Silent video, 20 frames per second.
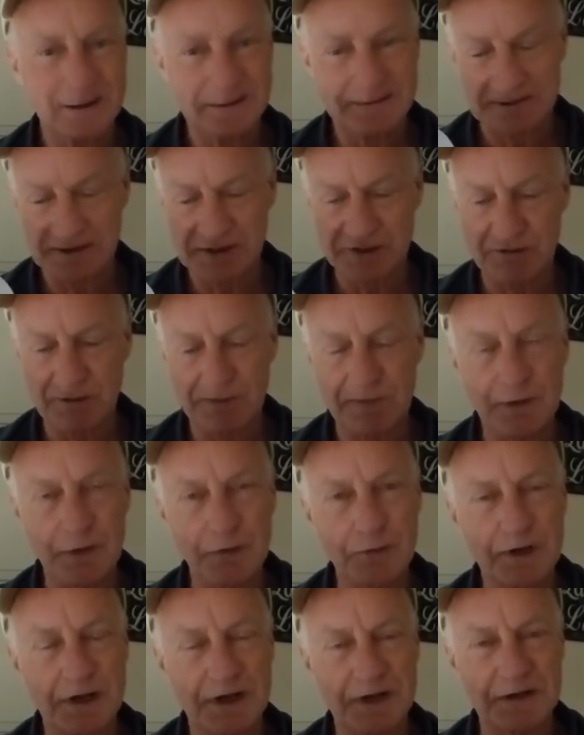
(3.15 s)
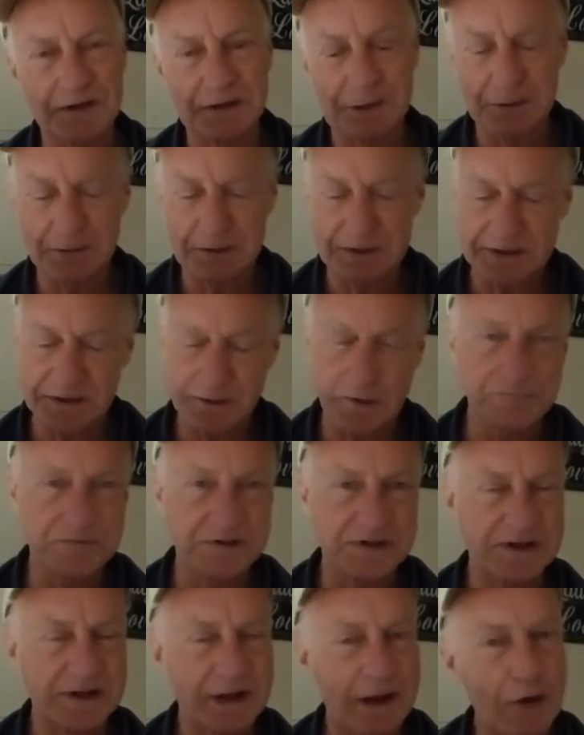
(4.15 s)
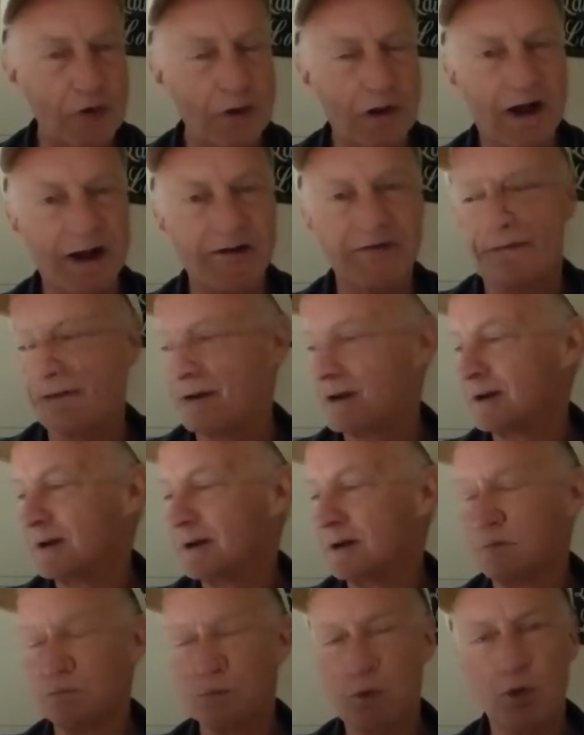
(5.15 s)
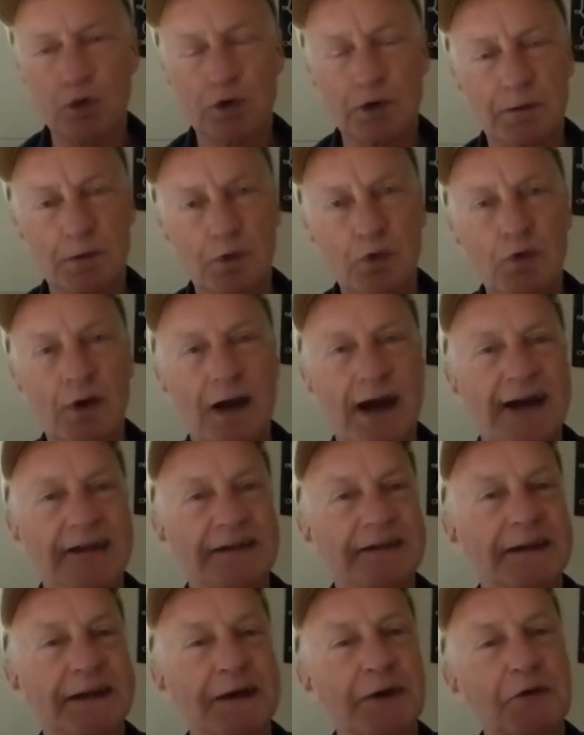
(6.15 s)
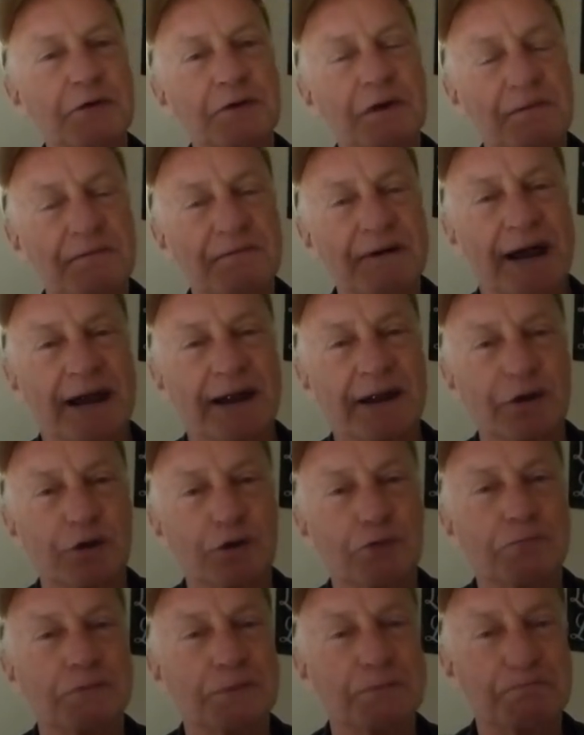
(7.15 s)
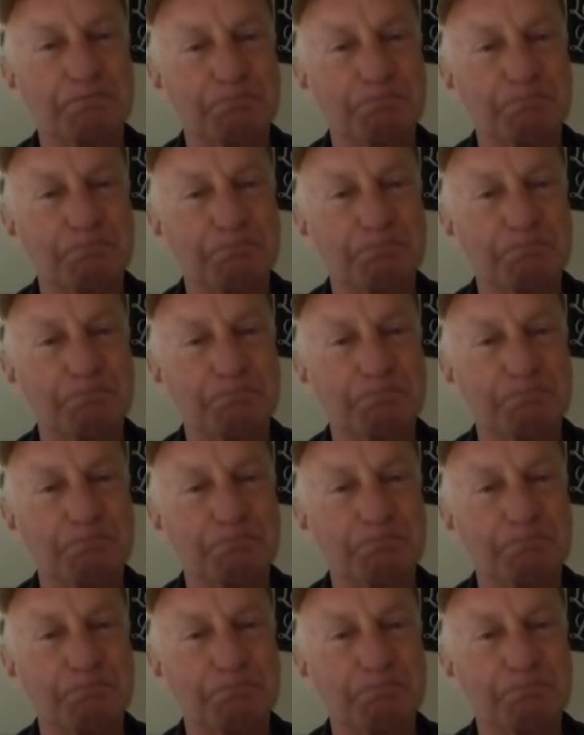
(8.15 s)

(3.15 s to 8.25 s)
this review we're going to do is of this HoLIFE portable handheld vacuum.